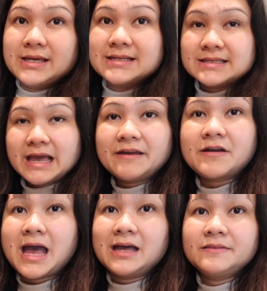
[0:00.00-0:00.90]
kasi I've
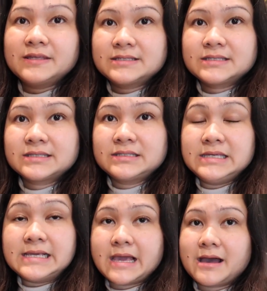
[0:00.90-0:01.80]
had this
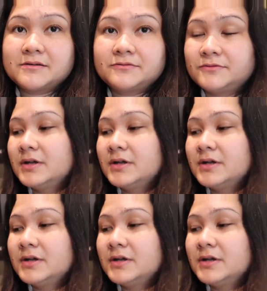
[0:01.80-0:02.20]
decaf